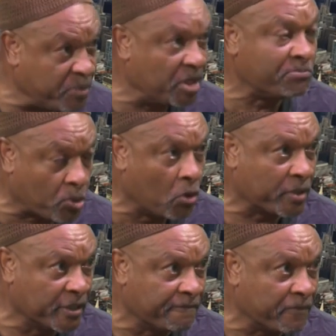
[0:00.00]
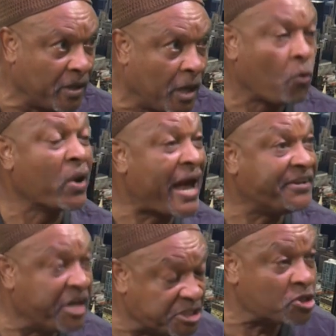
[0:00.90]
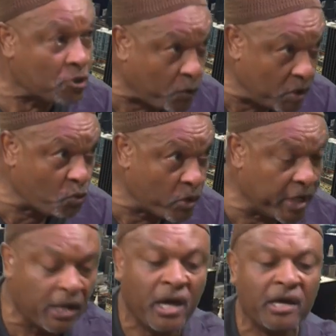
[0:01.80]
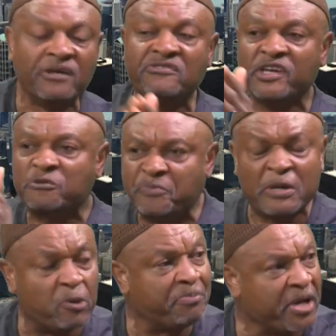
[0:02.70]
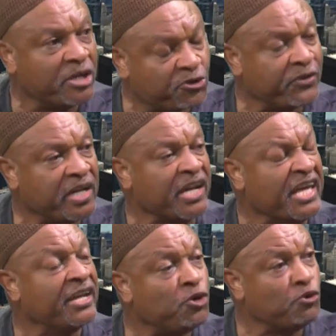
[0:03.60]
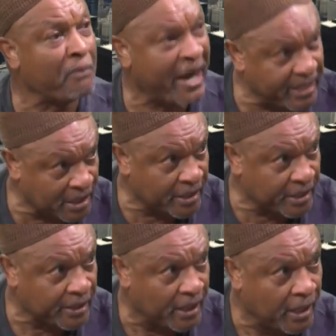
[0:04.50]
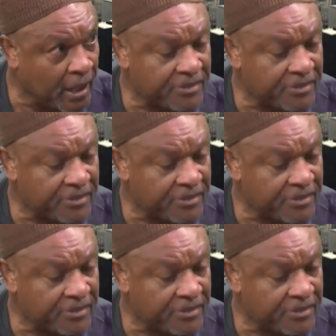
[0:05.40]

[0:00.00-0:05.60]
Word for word: being broken. What I disagree with is these people being treated inhumanely. They're not